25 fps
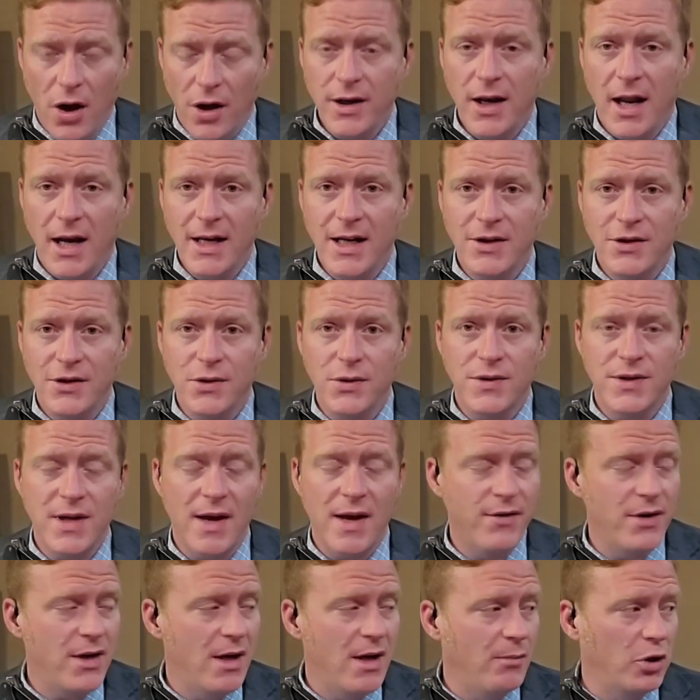on
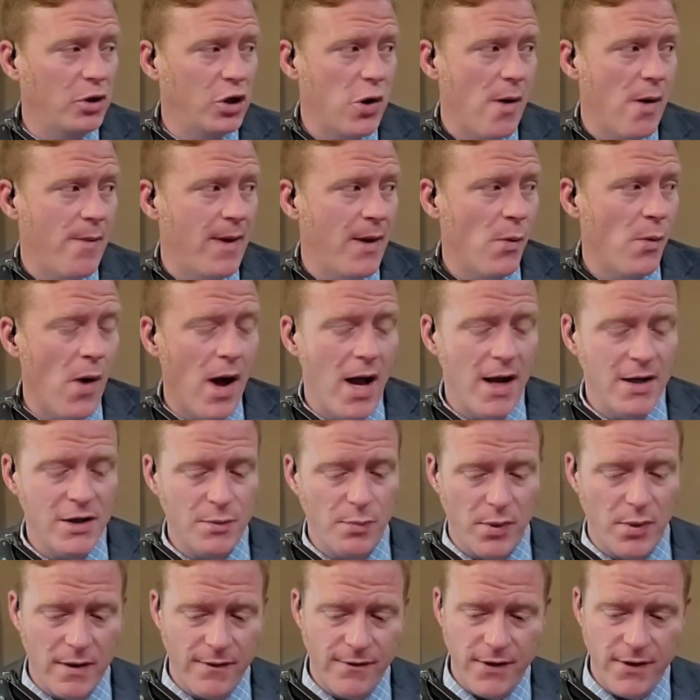92.7 WMAY,
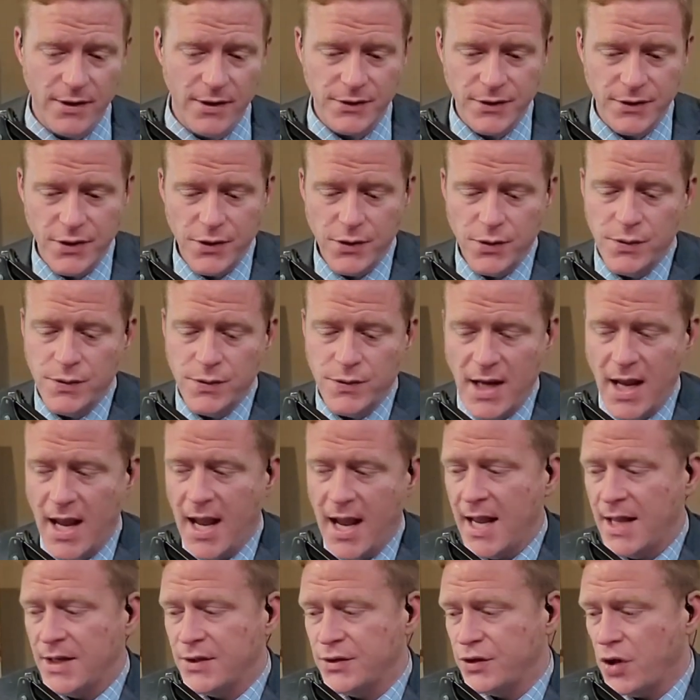Springfield's News
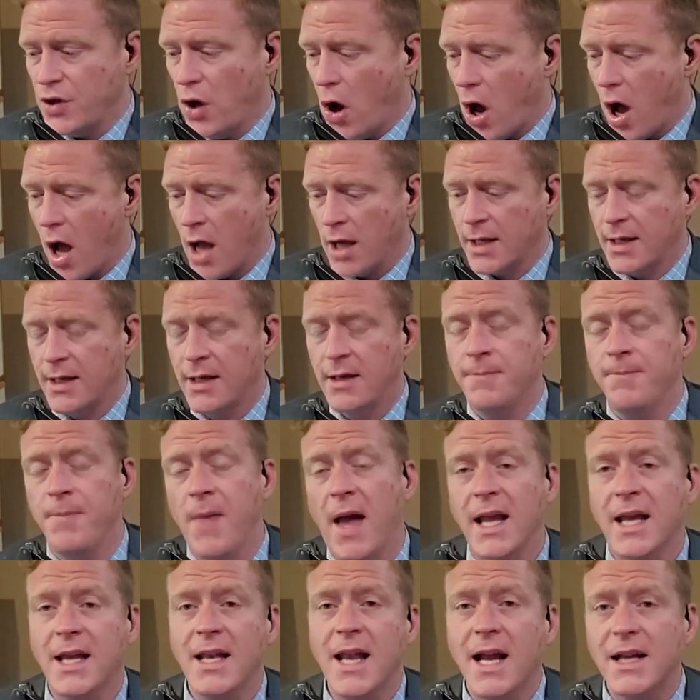and Talk.
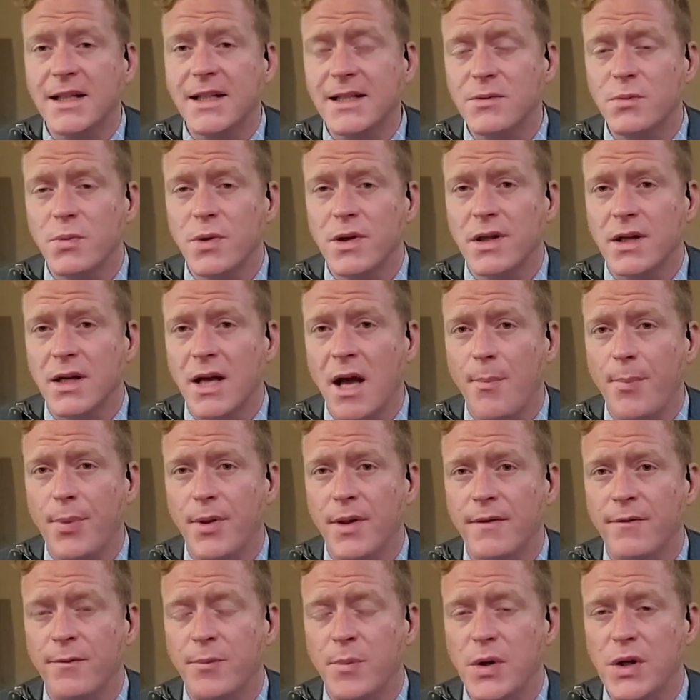I connected with a
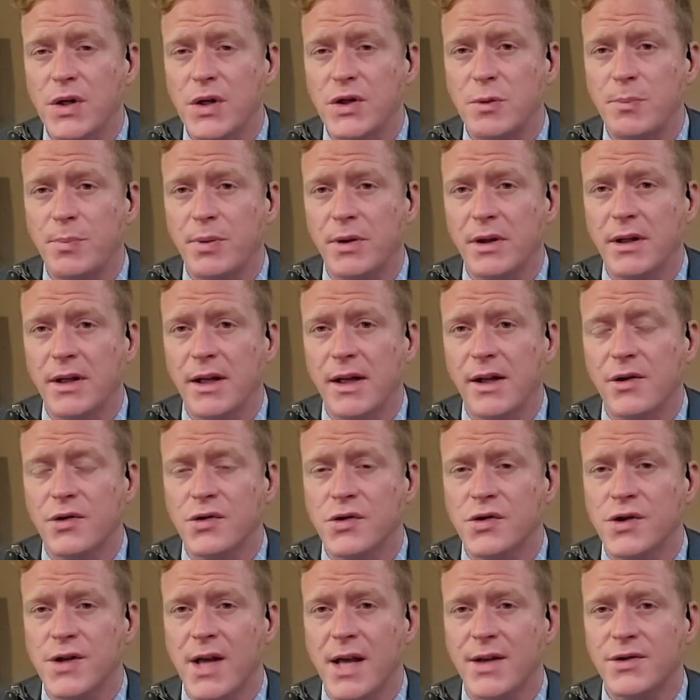couple of municipal
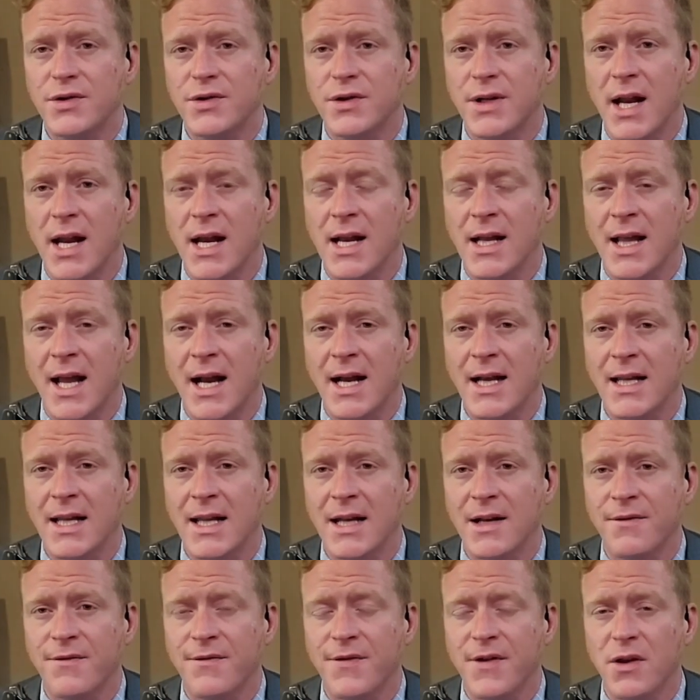leaders yesterday to kind of
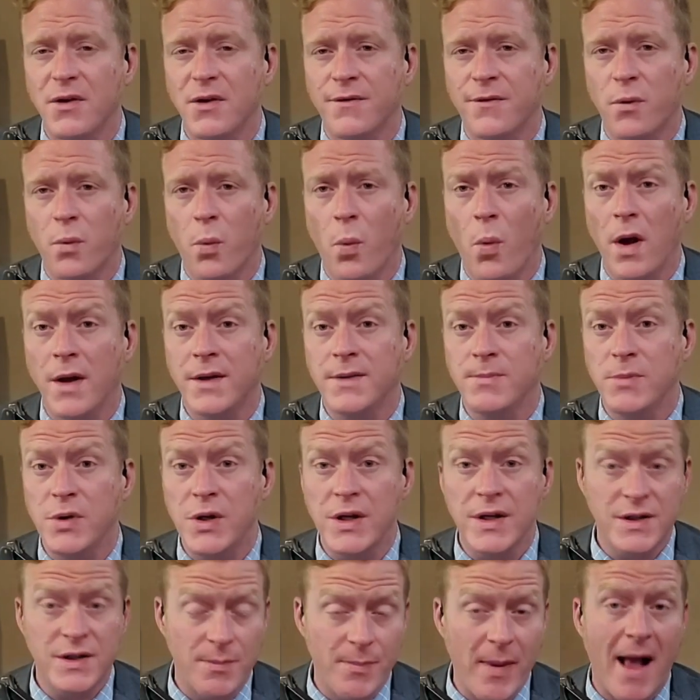get a feel for what
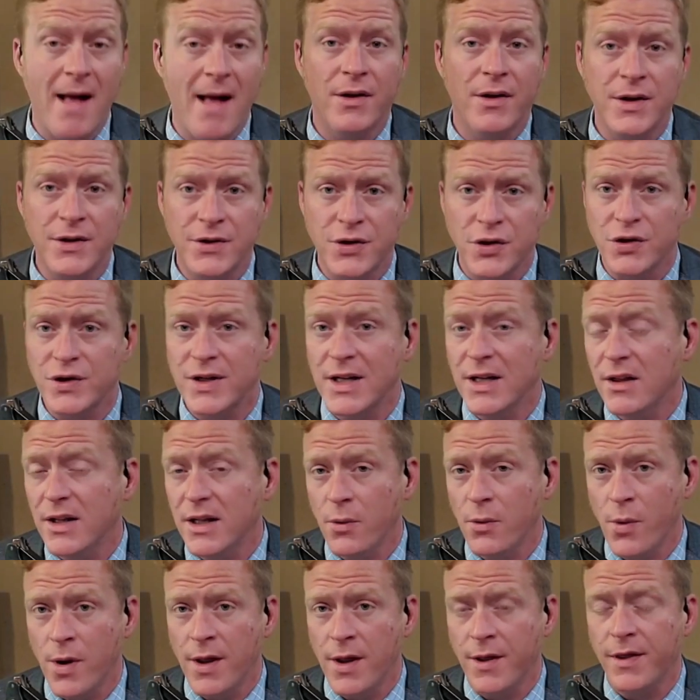municipalities are
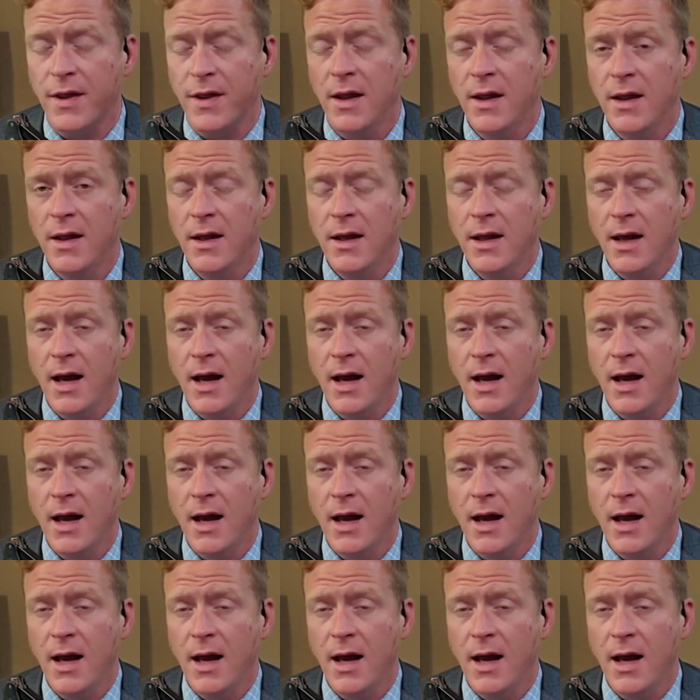dealing with